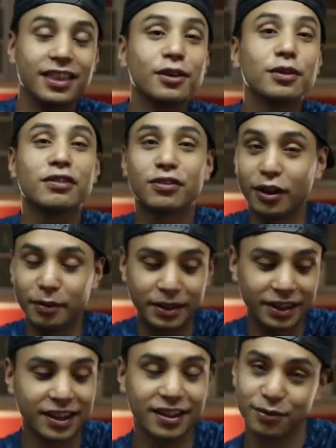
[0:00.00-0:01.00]
the thing with the soy
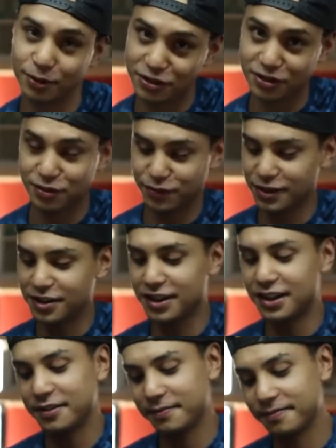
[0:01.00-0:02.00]
milk is, which I just
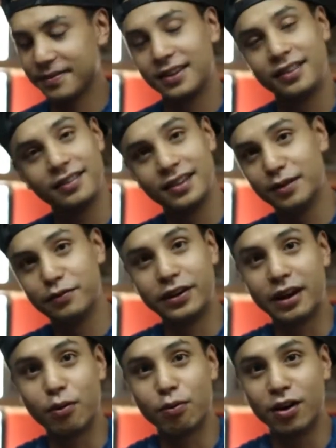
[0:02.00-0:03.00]
forgot, seeing
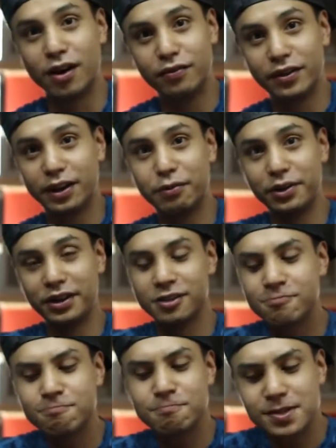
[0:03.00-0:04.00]
very raw, very real.